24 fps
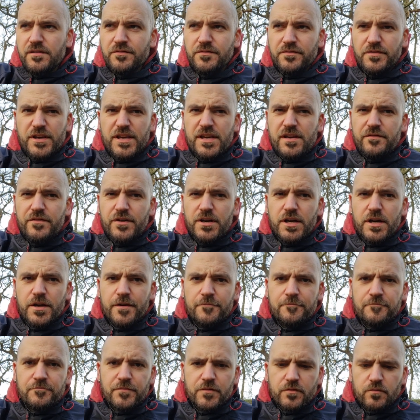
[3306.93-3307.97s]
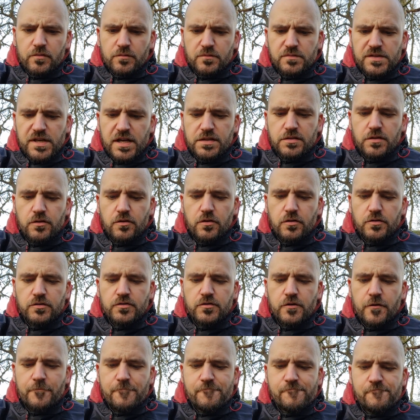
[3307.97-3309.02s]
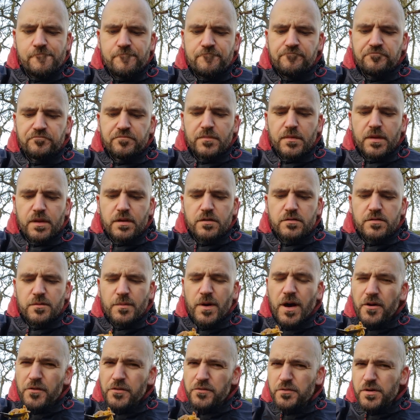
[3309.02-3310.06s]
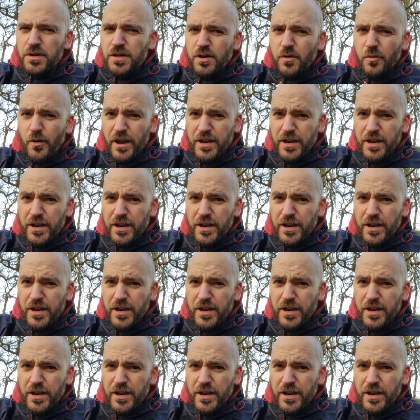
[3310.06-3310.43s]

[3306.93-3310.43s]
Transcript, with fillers: Viva from Tesco's. It's about £3,